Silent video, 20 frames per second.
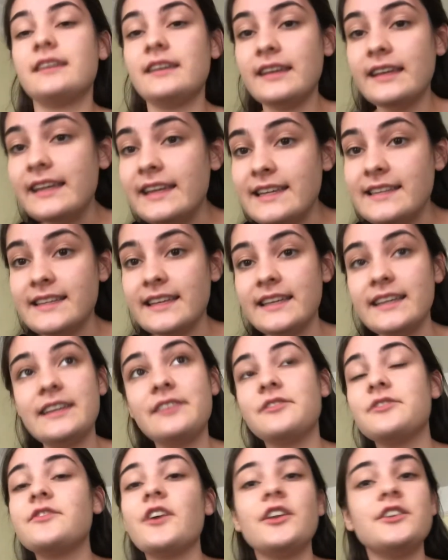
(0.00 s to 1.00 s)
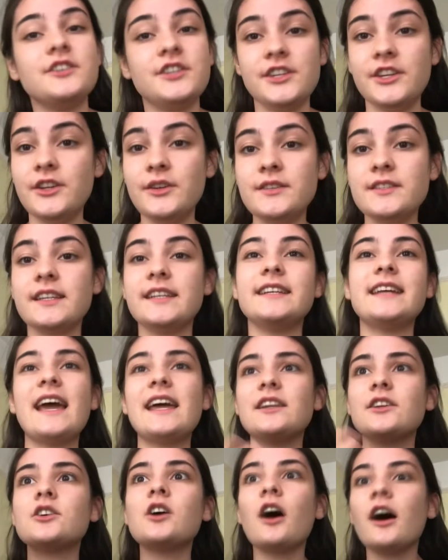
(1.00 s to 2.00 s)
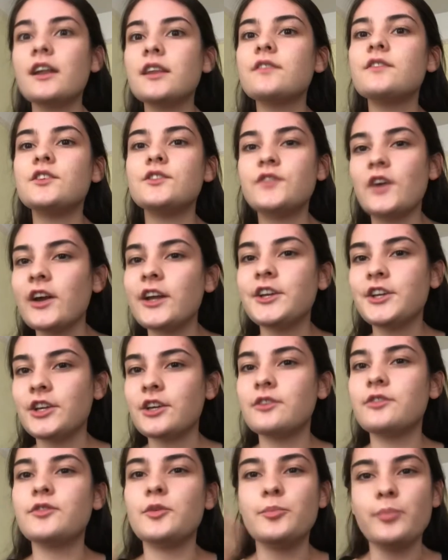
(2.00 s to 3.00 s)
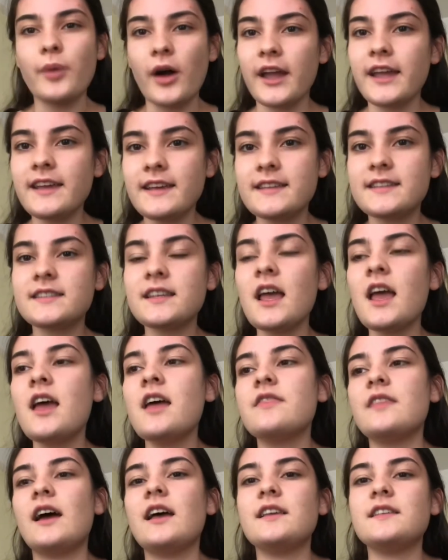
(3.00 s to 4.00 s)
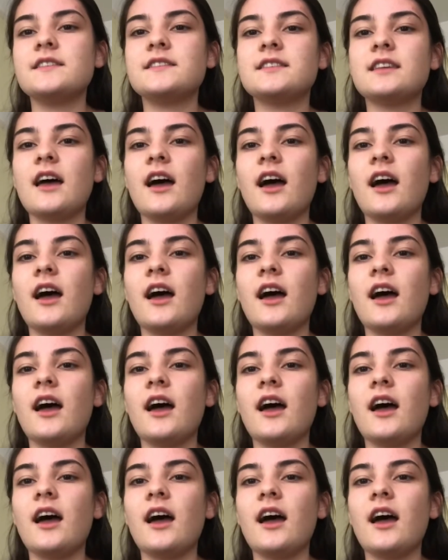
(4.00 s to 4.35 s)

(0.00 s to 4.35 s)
easy and fun to use. And again, Cardiff is very good for bikes. There's